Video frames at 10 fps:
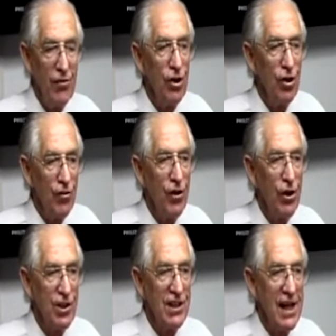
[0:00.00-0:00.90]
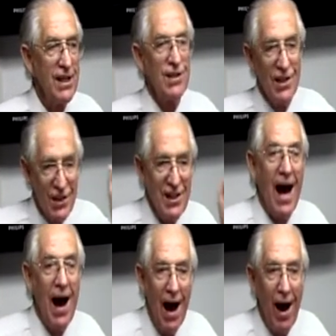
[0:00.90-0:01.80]
of the universe says
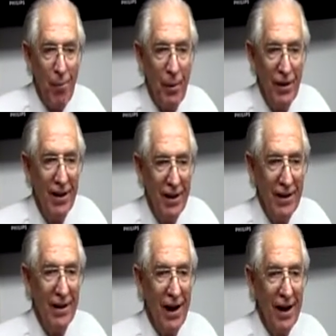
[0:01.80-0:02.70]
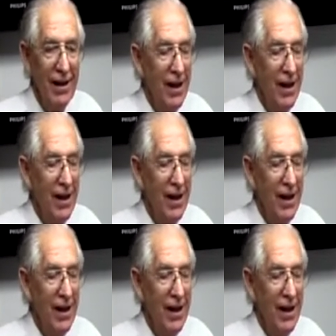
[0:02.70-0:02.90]
stop, right?